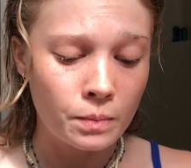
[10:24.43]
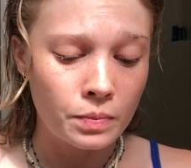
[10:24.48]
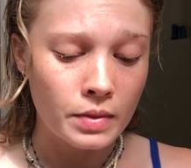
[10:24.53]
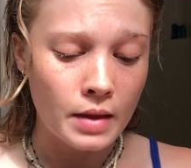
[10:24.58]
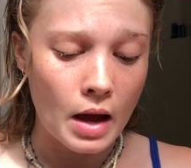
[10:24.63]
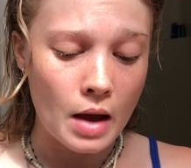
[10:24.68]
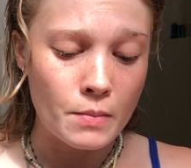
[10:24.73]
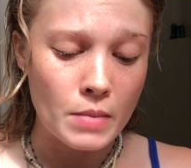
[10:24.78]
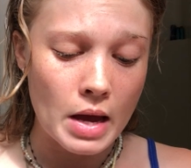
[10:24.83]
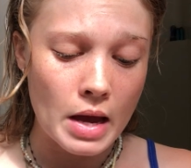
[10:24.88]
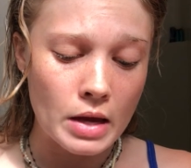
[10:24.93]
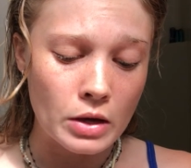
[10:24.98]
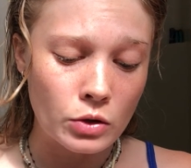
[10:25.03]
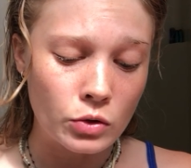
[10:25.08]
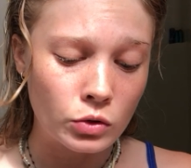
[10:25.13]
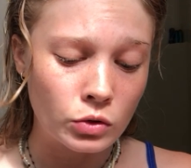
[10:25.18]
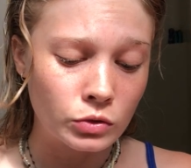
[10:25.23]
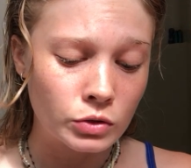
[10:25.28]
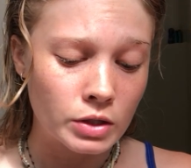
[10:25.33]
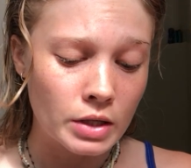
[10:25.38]
I'm
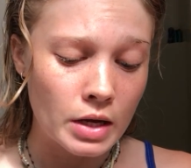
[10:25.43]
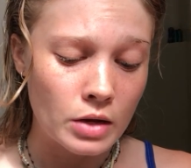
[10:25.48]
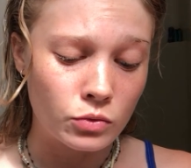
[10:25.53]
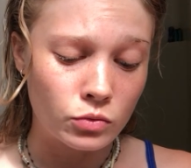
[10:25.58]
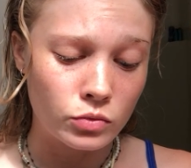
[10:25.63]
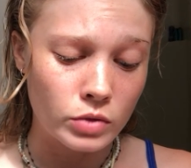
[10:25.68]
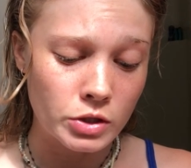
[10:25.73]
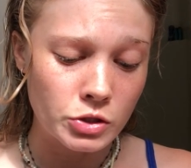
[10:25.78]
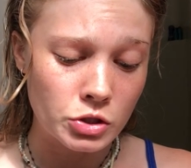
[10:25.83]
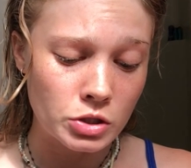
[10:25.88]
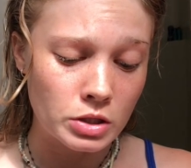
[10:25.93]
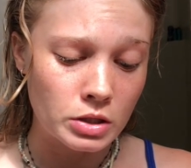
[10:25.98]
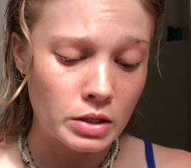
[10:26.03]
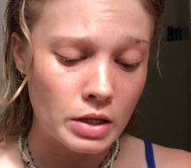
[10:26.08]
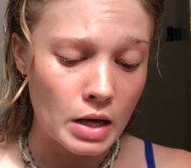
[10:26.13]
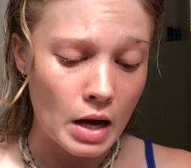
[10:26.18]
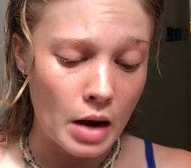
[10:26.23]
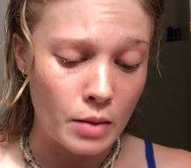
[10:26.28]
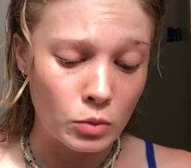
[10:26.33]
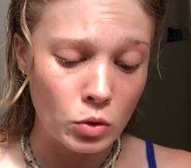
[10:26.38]
angled and rigid,
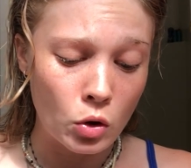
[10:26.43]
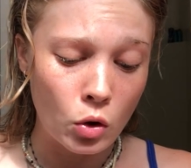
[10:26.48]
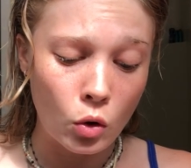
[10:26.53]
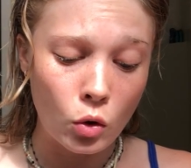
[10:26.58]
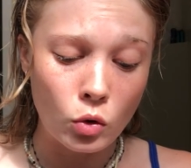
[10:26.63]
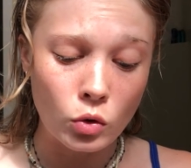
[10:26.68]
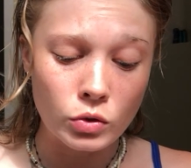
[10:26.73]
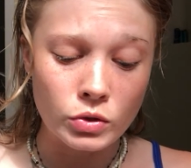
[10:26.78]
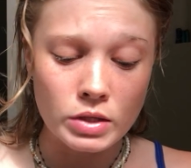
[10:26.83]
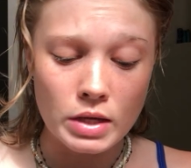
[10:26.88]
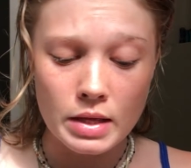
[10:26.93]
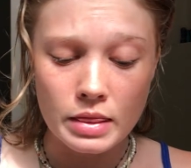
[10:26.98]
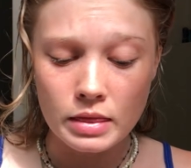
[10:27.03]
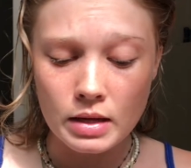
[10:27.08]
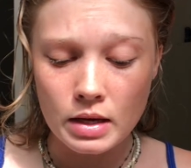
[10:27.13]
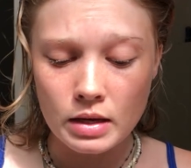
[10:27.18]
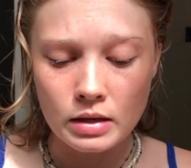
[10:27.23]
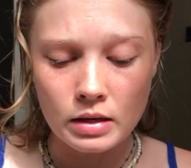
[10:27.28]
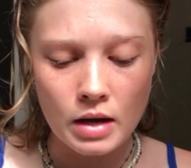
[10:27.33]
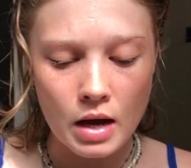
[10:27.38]
I'm cold, and
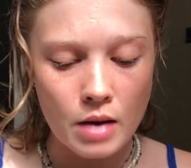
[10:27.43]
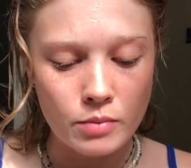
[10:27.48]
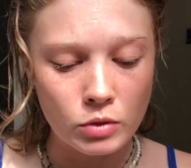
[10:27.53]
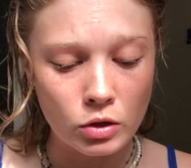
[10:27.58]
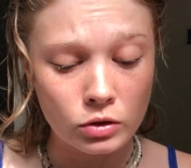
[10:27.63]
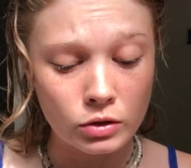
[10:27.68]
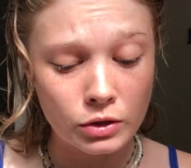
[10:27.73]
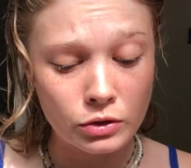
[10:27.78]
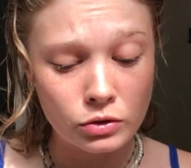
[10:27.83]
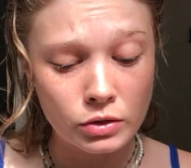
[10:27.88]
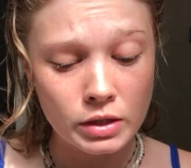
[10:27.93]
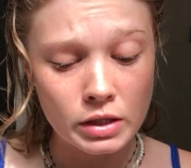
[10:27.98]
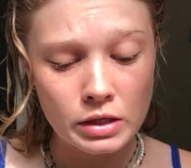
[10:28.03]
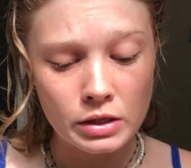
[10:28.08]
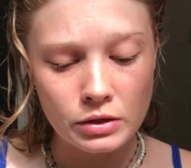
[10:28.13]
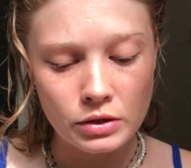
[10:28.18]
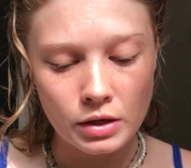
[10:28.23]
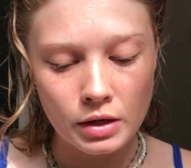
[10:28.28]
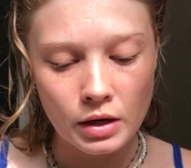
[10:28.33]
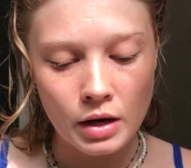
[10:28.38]
then I'm your little
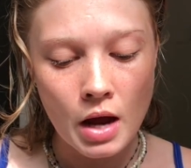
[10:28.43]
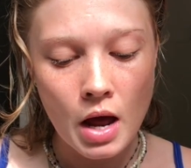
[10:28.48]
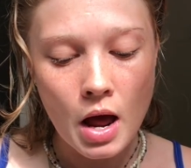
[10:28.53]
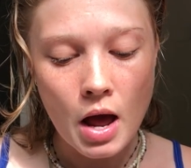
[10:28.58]
heater,